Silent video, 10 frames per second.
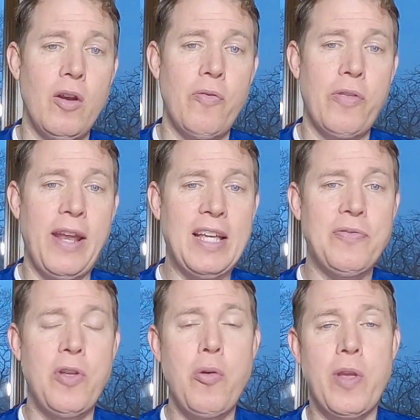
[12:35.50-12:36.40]
For the next
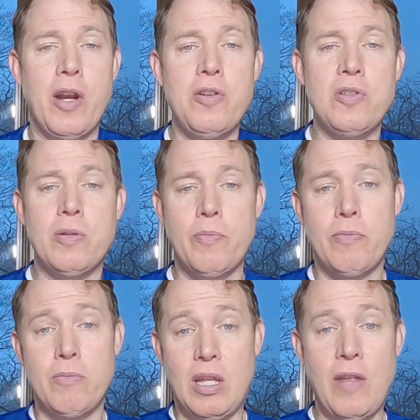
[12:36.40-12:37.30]
few years,
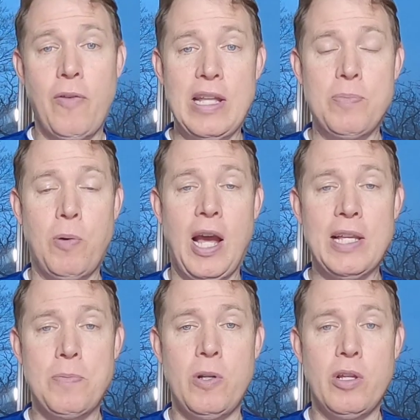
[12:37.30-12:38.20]
the Nephites
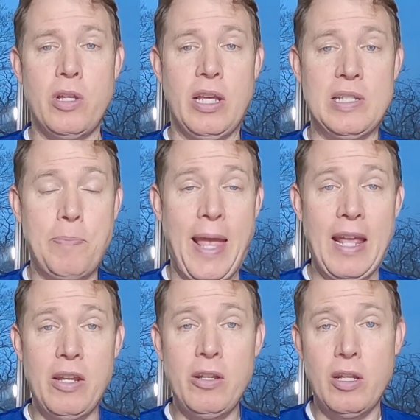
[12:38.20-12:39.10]
prospered,
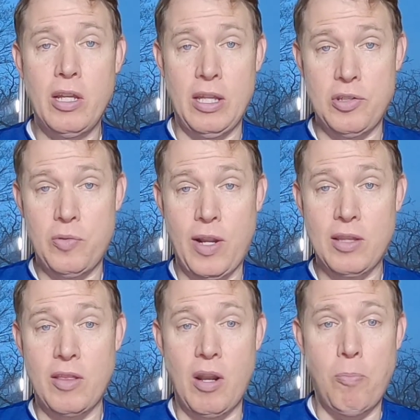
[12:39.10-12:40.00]
expanded, and
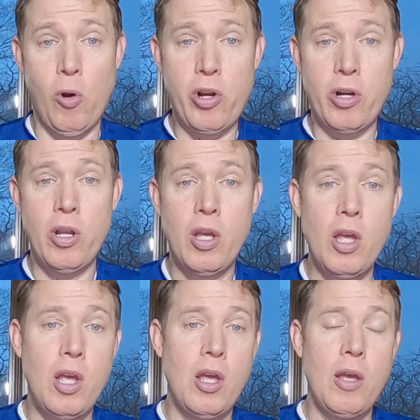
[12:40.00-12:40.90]
strengthened their border.
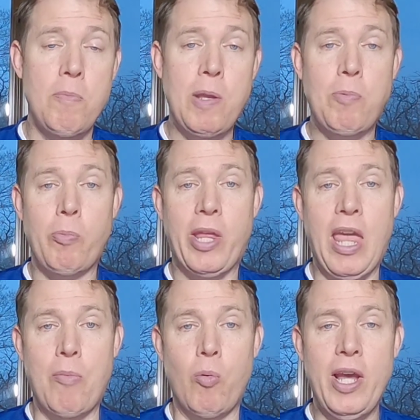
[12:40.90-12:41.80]
People
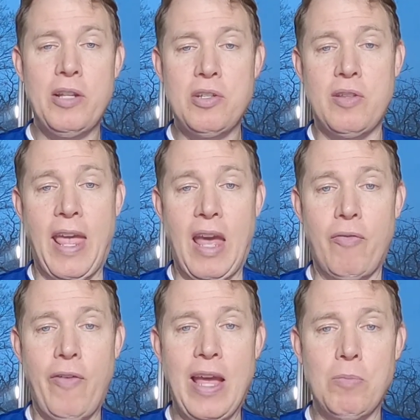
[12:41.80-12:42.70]
became rich, they
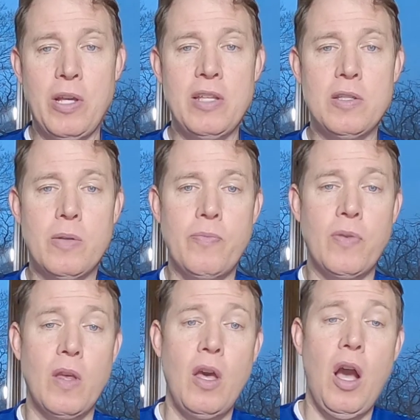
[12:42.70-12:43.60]
had families.
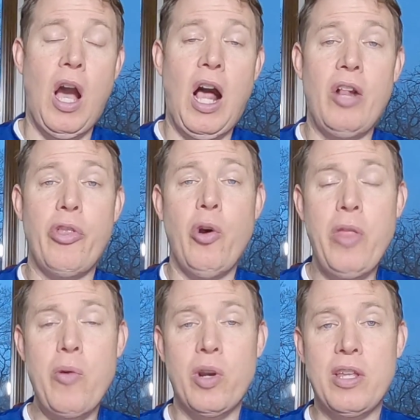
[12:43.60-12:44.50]
Although
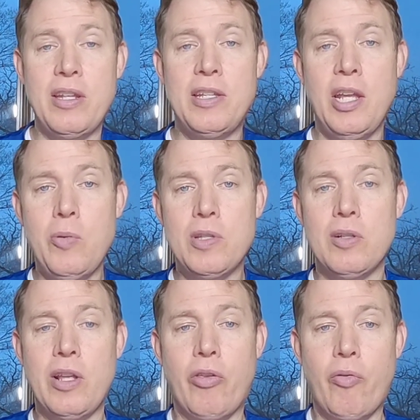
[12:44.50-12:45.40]
they were
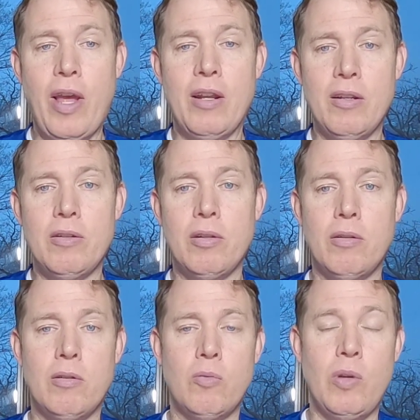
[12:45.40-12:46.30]
continuously threatened
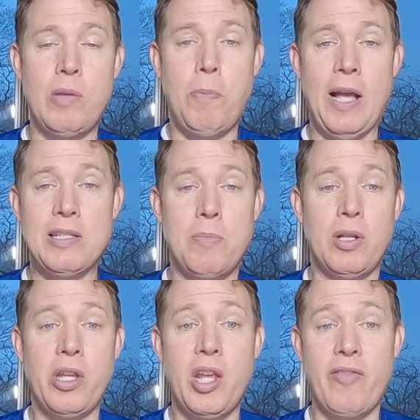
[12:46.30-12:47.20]
with the
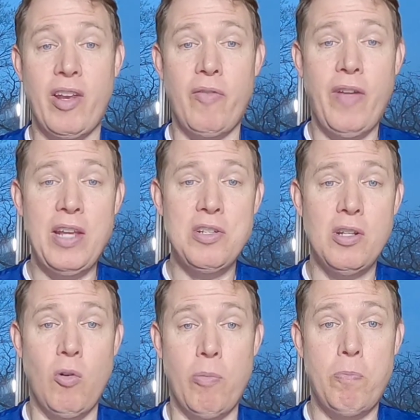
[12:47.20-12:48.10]
possibility of an
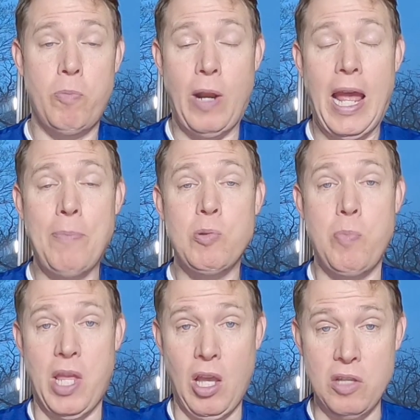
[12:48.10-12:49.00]
invasion, or perhaps
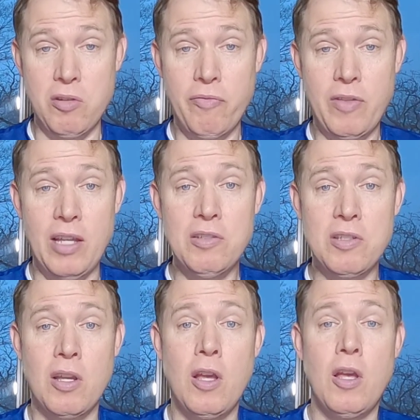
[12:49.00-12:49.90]
because of this,